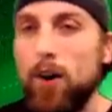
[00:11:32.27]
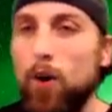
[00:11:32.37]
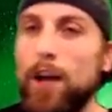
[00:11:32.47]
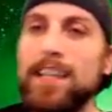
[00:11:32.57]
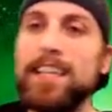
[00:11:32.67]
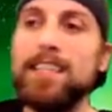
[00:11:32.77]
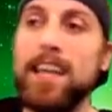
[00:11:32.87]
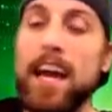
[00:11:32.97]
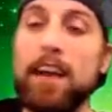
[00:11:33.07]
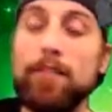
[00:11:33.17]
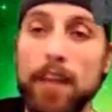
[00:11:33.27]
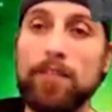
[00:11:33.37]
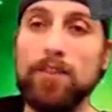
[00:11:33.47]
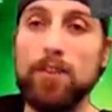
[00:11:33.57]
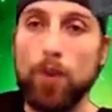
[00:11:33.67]
or at least they have
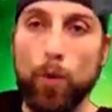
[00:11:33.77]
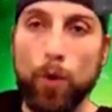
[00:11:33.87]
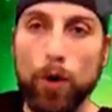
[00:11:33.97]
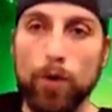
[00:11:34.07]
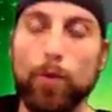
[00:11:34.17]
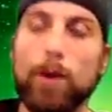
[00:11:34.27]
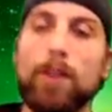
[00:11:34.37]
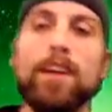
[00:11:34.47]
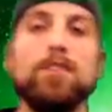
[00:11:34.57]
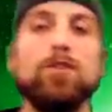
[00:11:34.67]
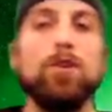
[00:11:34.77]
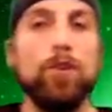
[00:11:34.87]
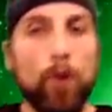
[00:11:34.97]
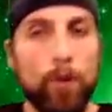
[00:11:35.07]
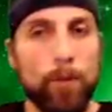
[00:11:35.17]
left the world where things are
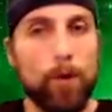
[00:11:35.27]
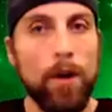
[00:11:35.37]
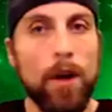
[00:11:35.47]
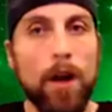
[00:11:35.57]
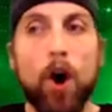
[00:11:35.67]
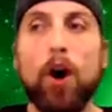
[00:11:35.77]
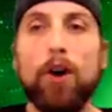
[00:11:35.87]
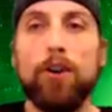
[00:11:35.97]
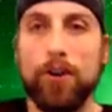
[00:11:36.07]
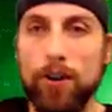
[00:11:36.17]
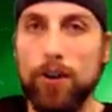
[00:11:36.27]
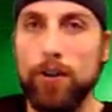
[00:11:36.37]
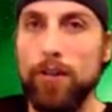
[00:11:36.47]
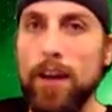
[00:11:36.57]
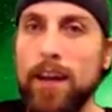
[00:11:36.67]
normal on
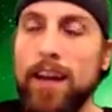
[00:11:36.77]
Earth.